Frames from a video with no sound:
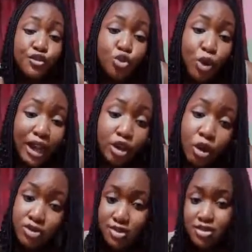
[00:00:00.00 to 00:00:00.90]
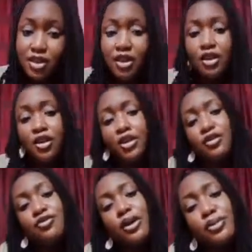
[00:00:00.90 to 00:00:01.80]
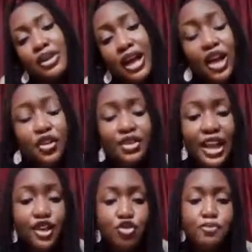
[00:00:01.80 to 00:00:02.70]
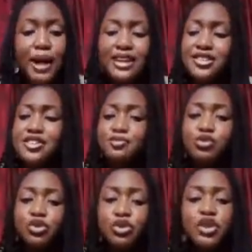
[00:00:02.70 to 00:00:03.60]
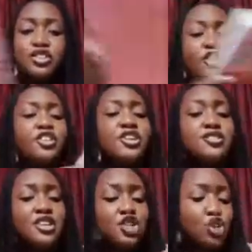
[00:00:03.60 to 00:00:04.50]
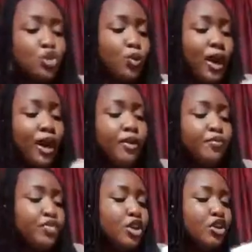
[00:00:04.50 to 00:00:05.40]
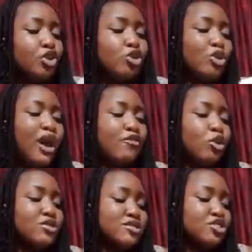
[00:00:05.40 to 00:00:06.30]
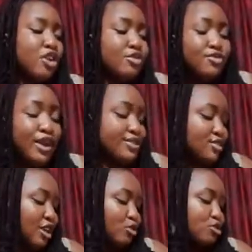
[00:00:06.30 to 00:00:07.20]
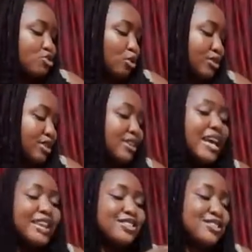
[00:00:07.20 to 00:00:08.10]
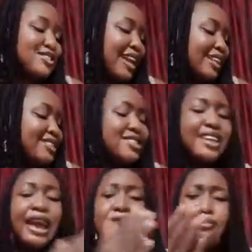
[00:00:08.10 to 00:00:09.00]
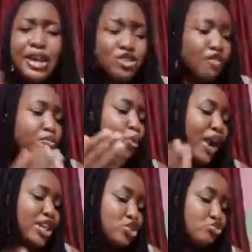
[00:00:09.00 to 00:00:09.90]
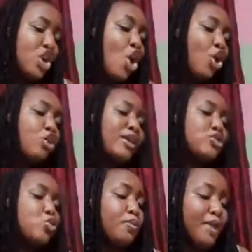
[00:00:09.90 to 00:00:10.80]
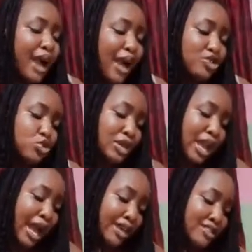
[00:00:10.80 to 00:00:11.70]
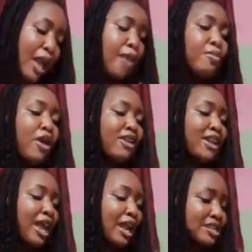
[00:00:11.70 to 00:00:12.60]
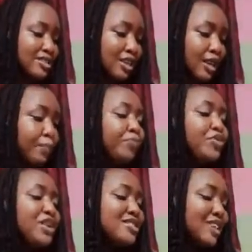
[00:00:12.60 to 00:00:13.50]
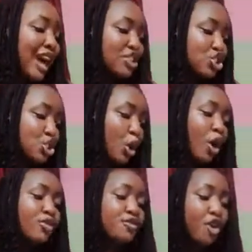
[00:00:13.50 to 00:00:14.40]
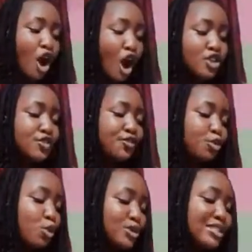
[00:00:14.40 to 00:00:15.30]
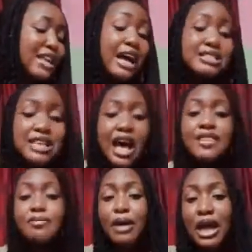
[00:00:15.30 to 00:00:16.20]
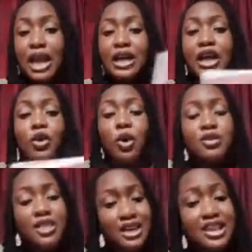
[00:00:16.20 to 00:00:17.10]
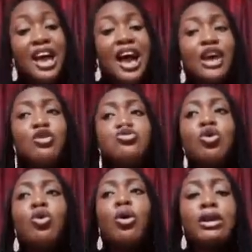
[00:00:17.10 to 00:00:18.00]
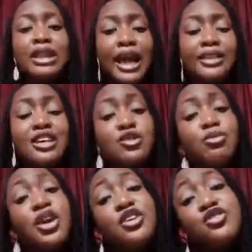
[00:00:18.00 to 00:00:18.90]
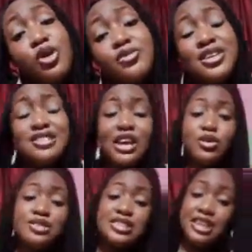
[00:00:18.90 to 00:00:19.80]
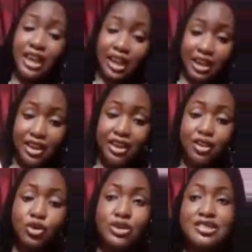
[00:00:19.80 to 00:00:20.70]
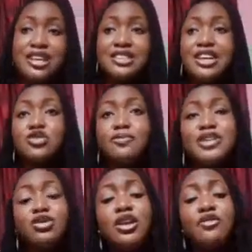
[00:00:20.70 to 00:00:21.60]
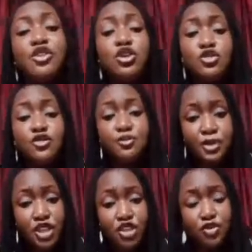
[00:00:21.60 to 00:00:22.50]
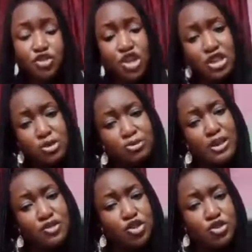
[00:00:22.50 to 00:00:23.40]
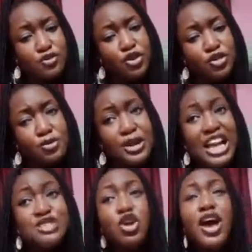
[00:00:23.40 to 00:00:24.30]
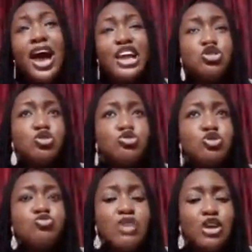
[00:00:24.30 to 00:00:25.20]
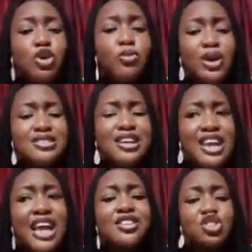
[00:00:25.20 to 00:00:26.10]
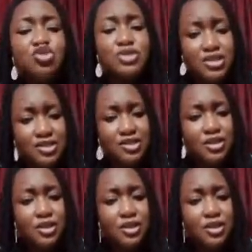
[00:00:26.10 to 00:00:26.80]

you are not familiar, if you buy this book, there's already a session where you have all these literary devices and you study the stylistic elements of poetry, onomatopoeia, assonance, parallelism, scansion, verse, full stanza, the ballad and all that. And also go online. There's some things are not here. You understand? There are some particular figures of speech. If you check some of my videos on figures of speech, I chose those random ones that they hardly treat